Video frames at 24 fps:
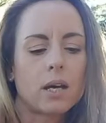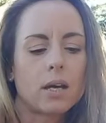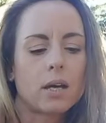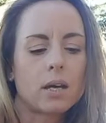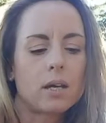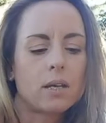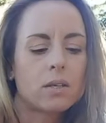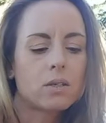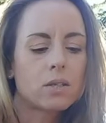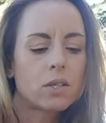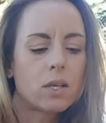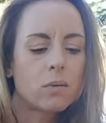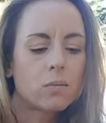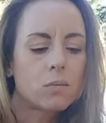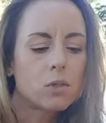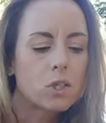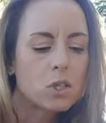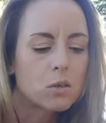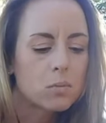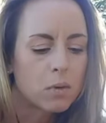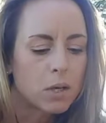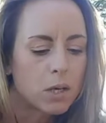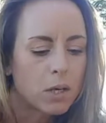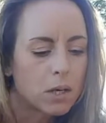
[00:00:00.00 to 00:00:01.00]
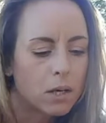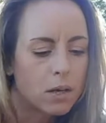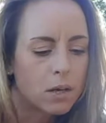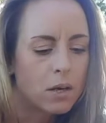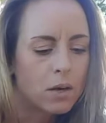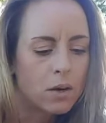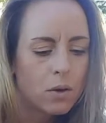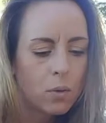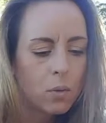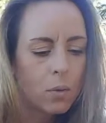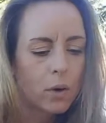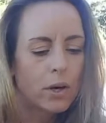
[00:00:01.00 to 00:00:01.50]
and it seems to be
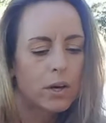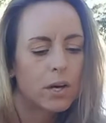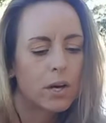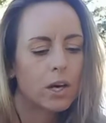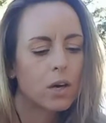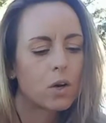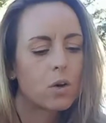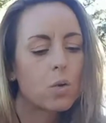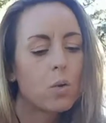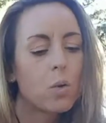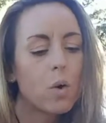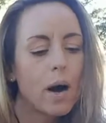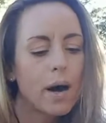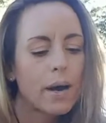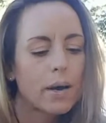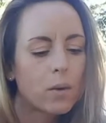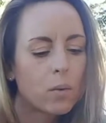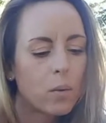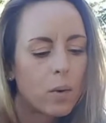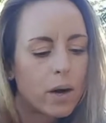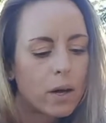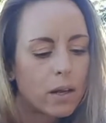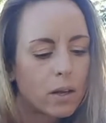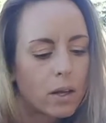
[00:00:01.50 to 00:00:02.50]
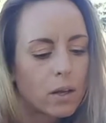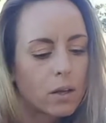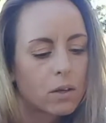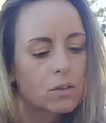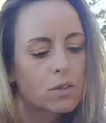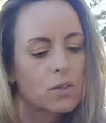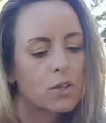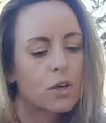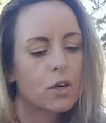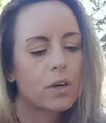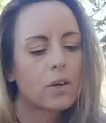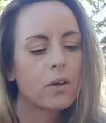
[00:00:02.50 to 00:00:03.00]
working quite well. I'll
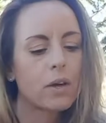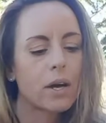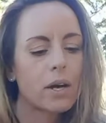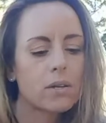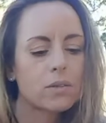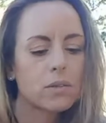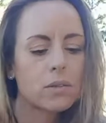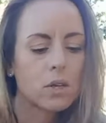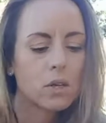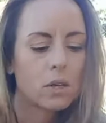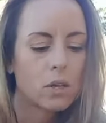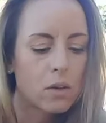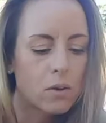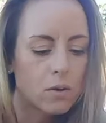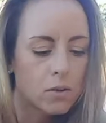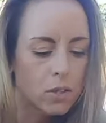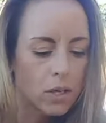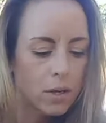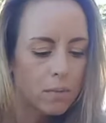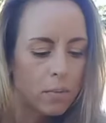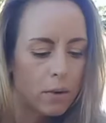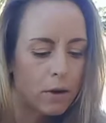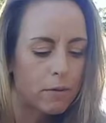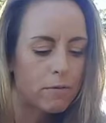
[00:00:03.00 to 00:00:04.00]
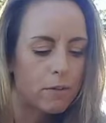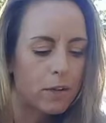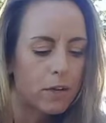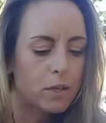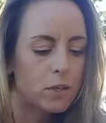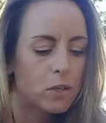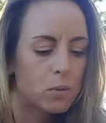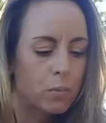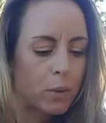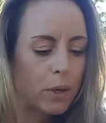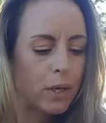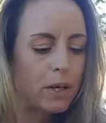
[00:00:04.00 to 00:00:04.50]
show you guys a close-up of
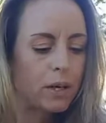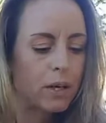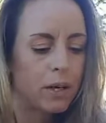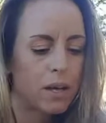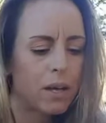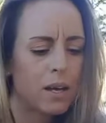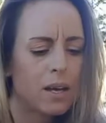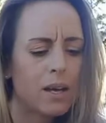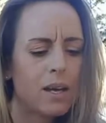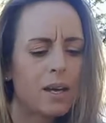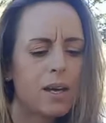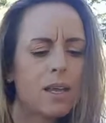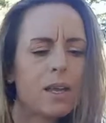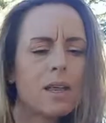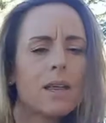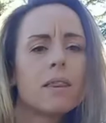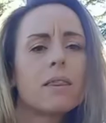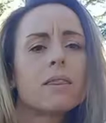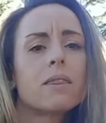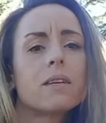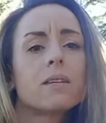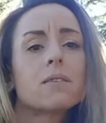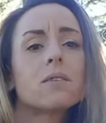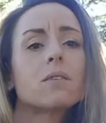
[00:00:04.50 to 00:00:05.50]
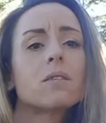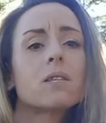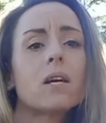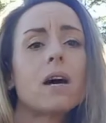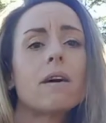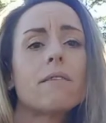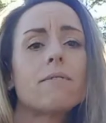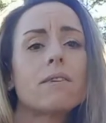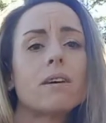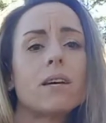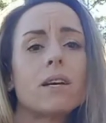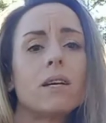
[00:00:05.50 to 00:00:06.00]
this, but this
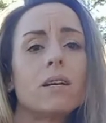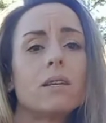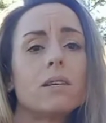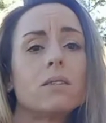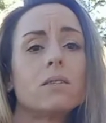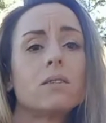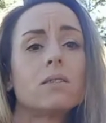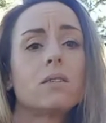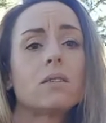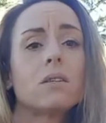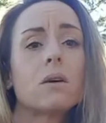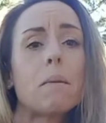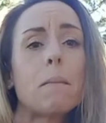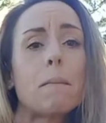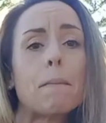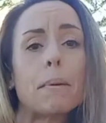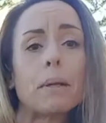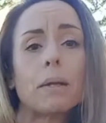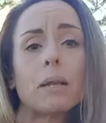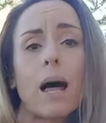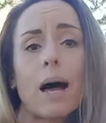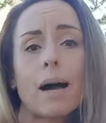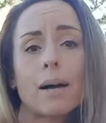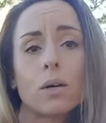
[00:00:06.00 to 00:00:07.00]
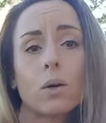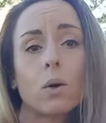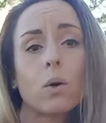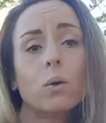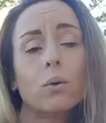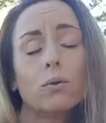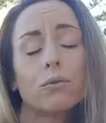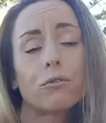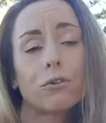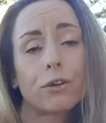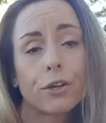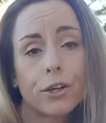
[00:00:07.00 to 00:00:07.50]
stuff is black
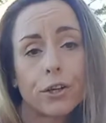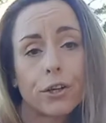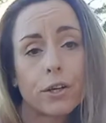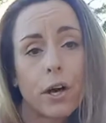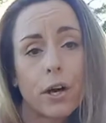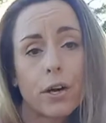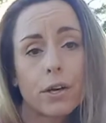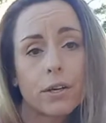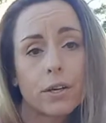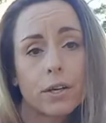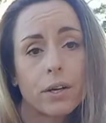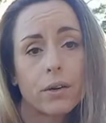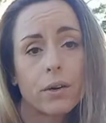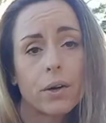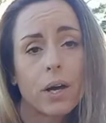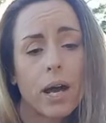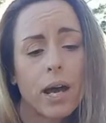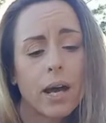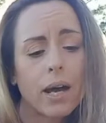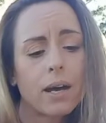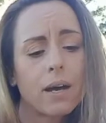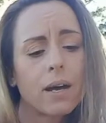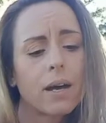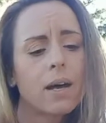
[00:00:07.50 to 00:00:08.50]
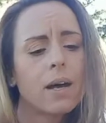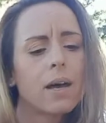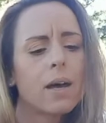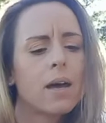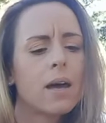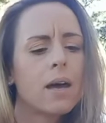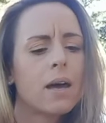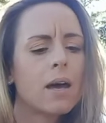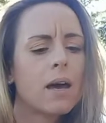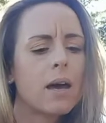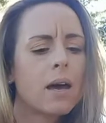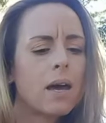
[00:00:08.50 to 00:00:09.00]
gold for your garden, okay?
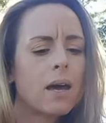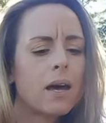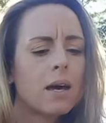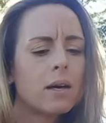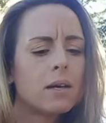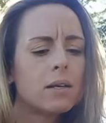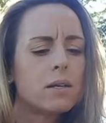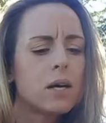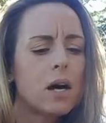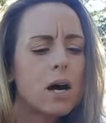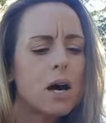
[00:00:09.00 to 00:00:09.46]
And